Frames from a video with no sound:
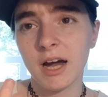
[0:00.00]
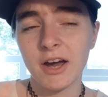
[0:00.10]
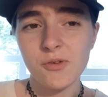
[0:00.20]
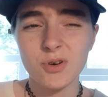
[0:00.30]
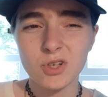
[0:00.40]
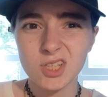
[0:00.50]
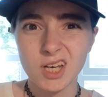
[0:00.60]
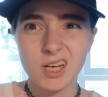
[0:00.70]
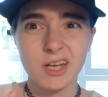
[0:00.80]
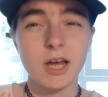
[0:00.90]
I've heard that
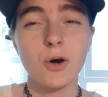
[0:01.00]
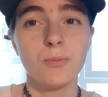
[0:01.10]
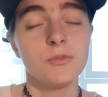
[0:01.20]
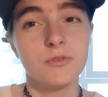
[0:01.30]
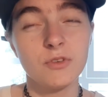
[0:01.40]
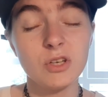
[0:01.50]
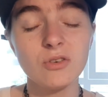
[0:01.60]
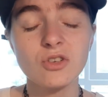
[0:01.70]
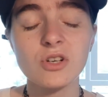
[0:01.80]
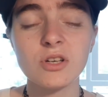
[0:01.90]
it can help with
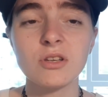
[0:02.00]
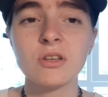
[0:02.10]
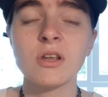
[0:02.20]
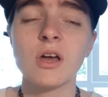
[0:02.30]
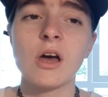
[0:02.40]
fusion.